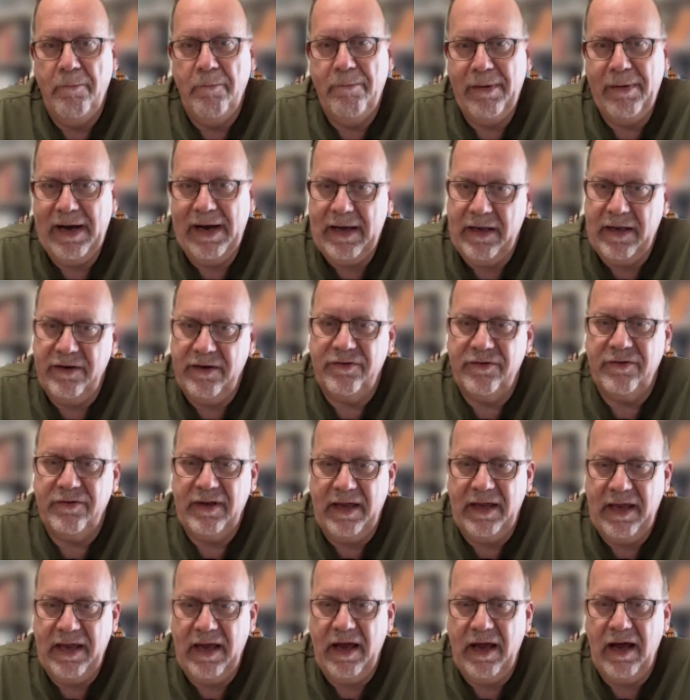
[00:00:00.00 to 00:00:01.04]
But
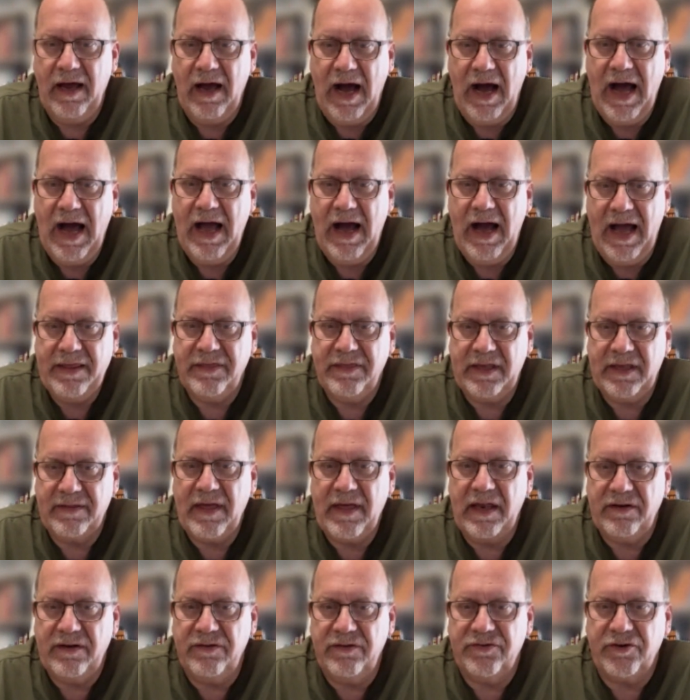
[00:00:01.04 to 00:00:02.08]
I, I
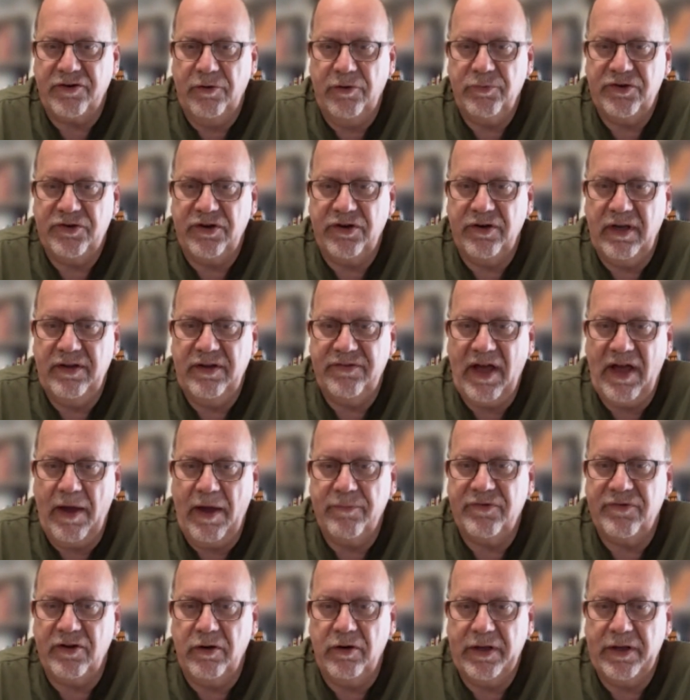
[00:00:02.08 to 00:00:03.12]
think that description is
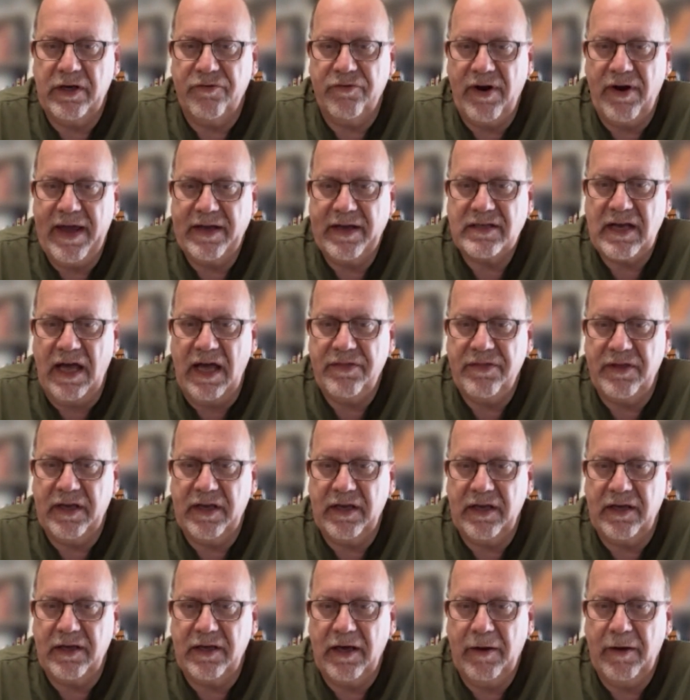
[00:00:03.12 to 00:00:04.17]
absolutely correct. I
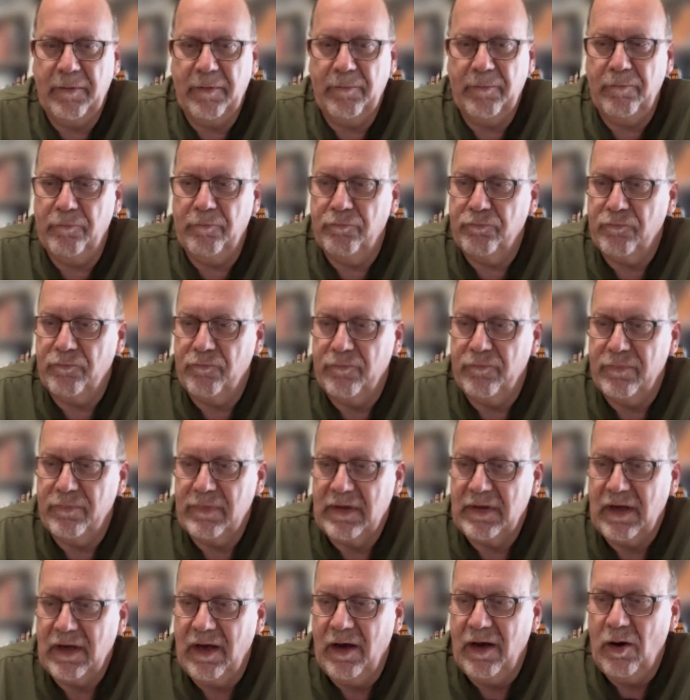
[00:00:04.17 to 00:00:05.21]
think um,
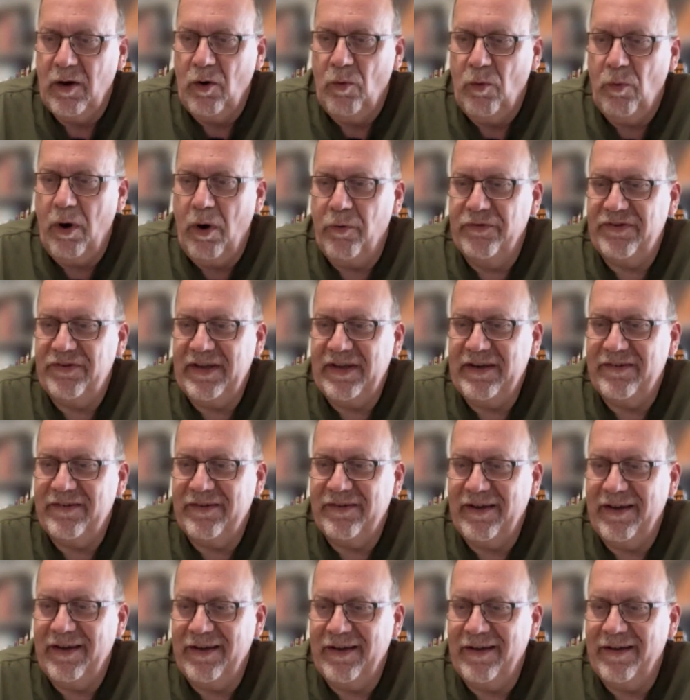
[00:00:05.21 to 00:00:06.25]
what was
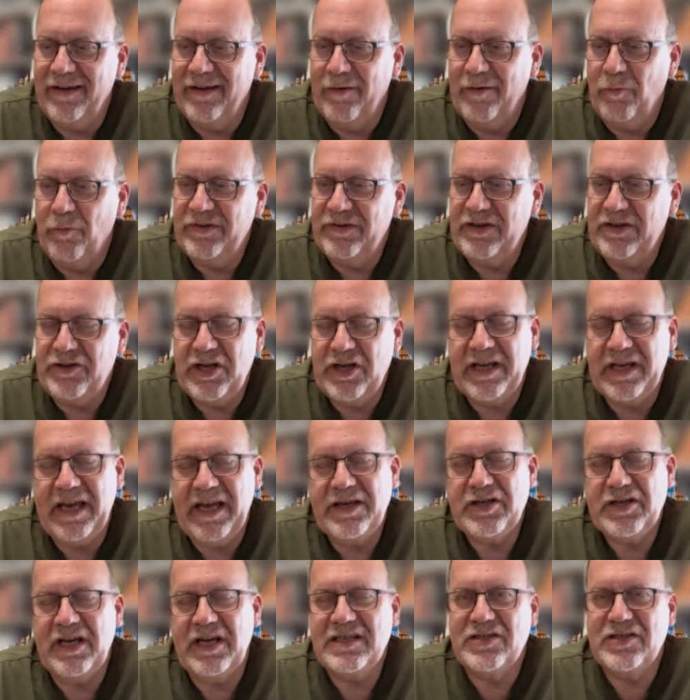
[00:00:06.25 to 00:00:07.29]
it? Uh, was it
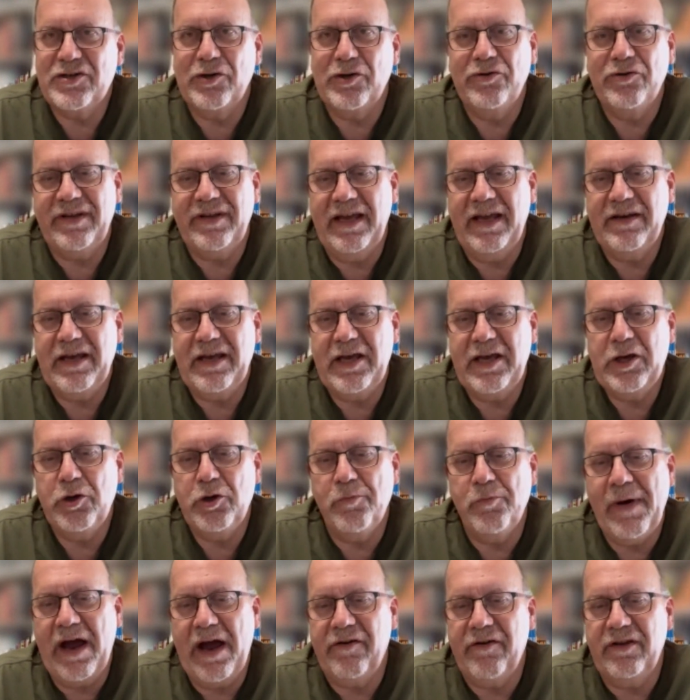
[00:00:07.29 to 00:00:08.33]
G.K. Chesterton who said, "He
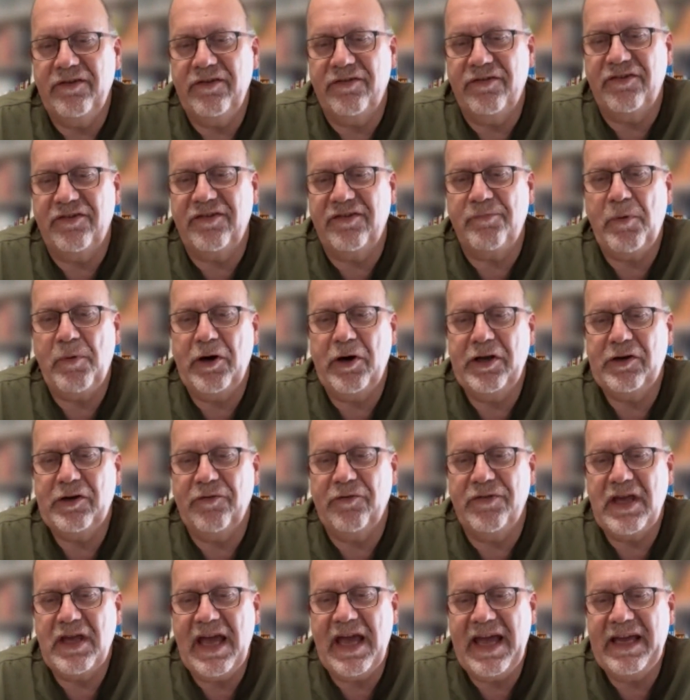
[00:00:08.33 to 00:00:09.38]
who marries the
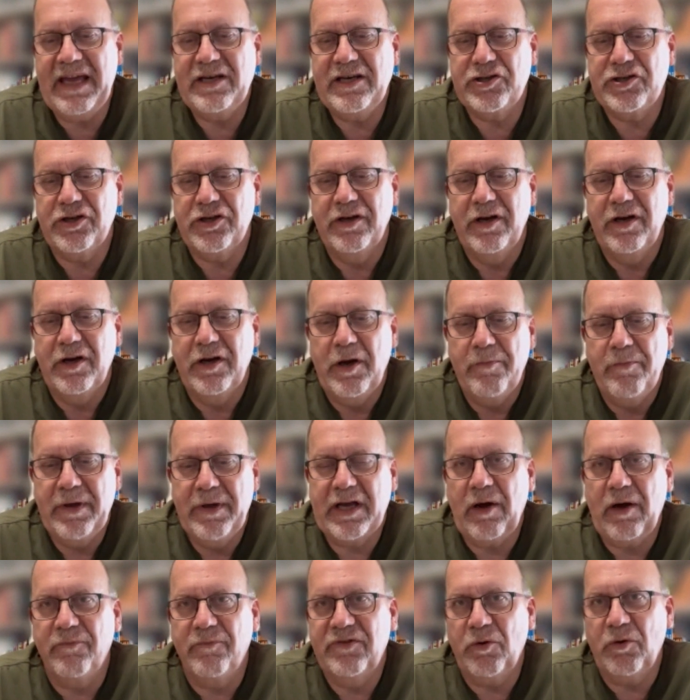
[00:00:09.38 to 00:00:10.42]
spirit of the age
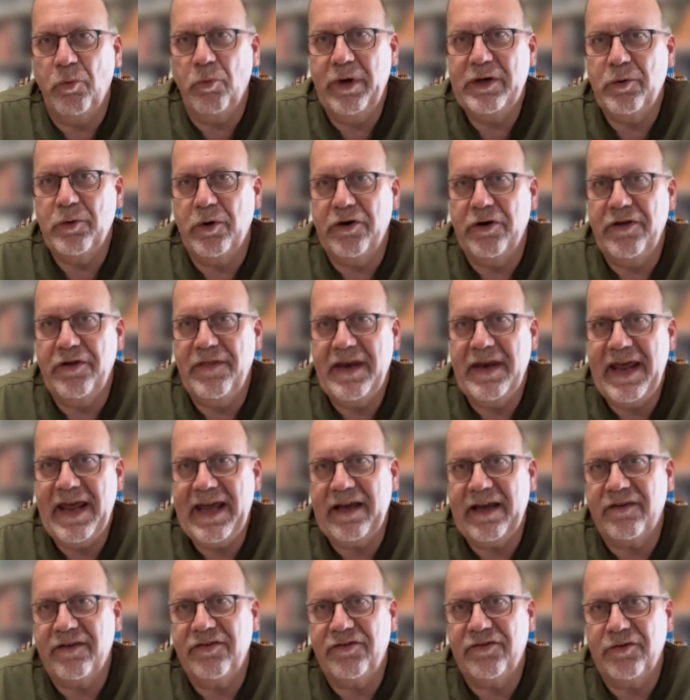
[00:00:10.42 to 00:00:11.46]
becomes a widower in the
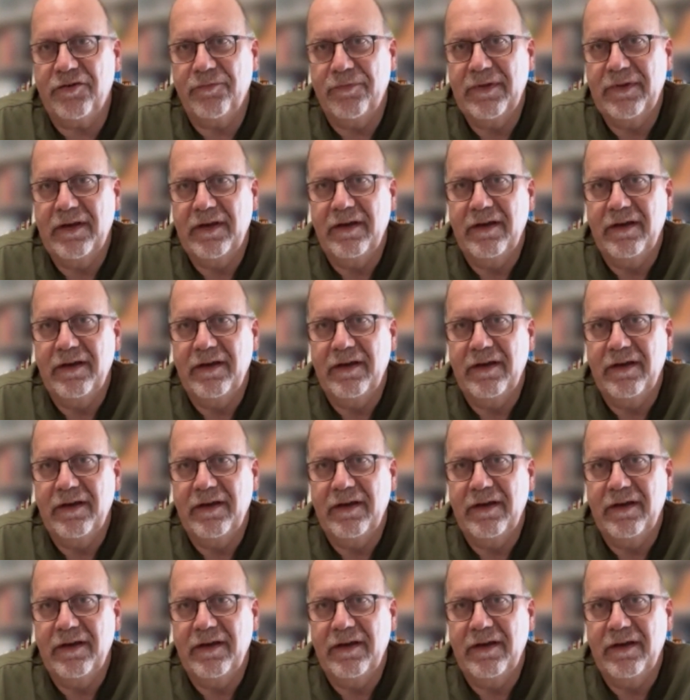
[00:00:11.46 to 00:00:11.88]
next."